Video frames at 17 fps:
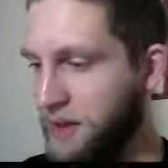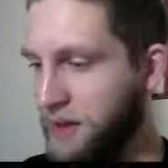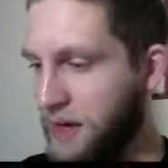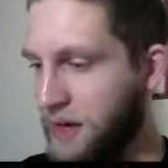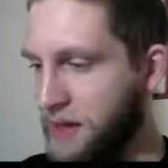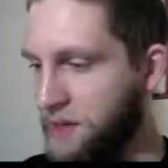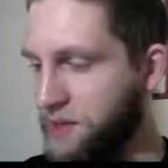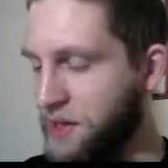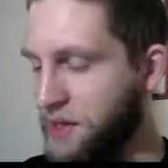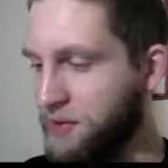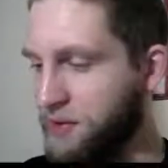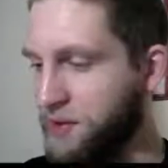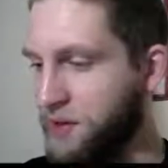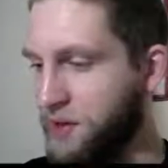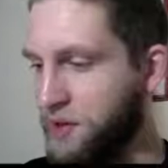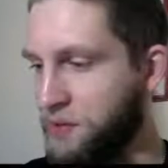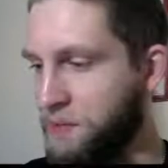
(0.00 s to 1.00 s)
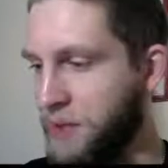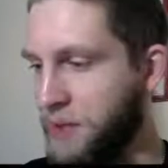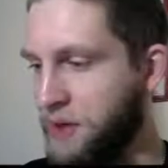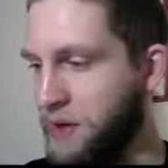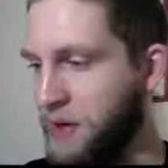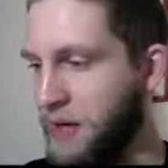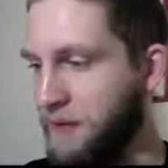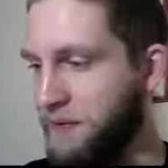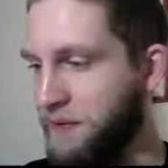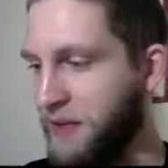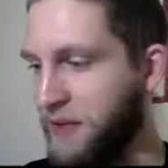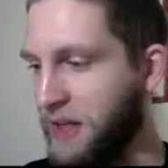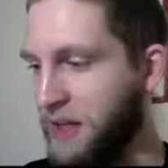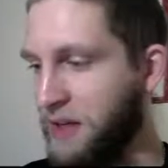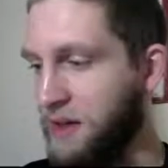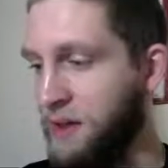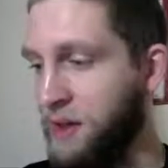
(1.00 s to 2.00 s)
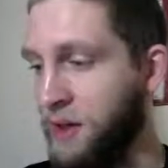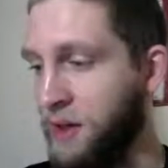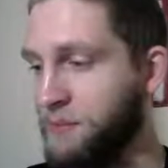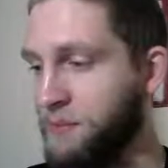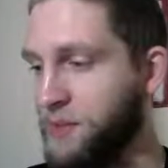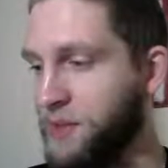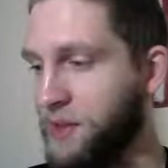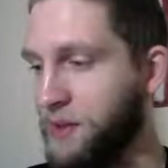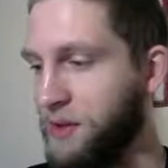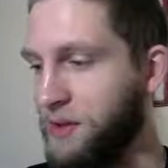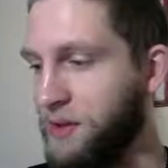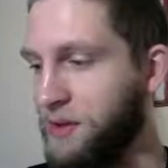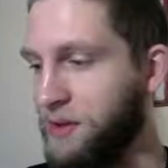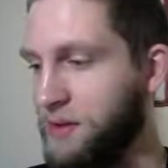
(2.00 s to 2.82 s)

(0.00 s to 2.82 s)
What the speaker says: Seriously, you better not forget, numbskull.